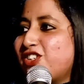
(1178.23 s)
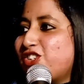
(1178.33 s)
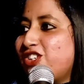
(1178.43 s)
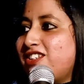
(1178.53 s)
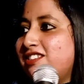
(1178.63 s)

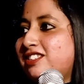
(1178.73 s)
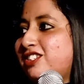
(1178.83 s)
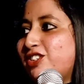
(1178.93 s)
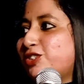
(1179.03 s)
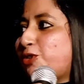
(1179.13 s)
she is
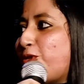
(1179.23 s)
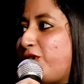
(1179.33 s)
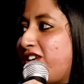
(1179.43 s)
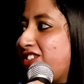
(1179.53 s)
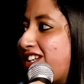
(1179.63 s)
just
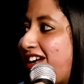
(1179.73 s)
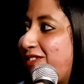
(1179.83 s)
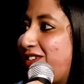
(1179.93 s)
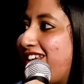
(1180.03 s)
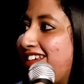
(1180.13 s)
going
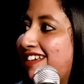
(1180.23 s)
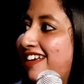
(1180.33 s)
traveling.